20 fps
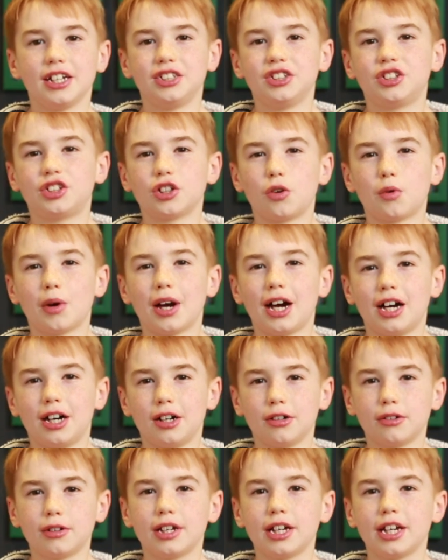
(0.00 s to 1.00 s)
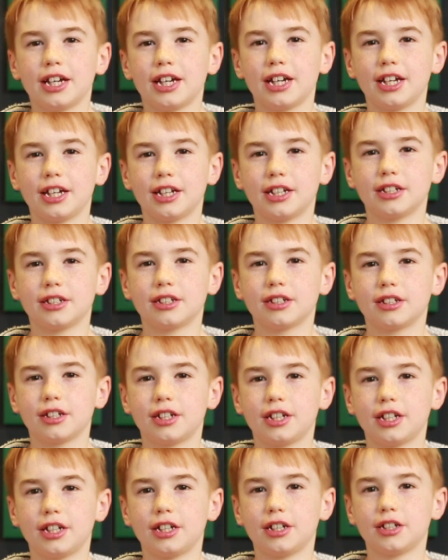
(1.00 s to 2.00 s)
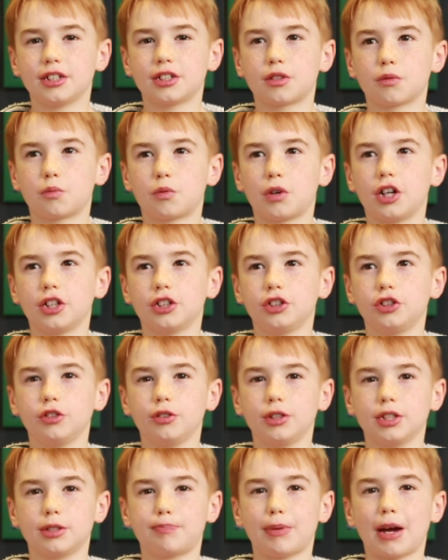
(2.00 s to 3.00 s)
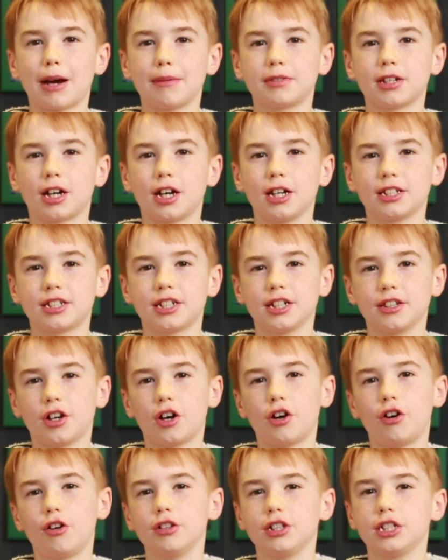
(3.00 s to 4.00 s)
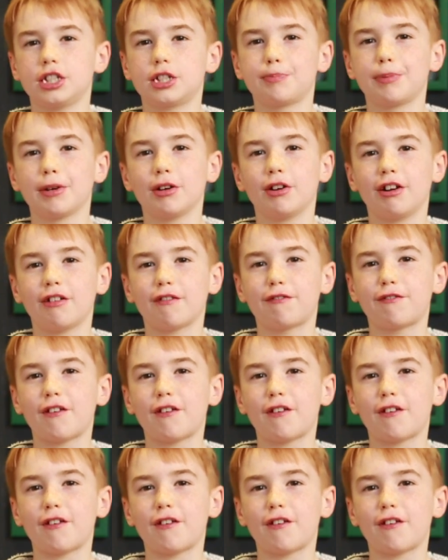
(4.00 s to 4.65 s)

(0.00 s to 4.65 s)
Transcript: In Joel, he is the one who is baptized in the Holy Spirit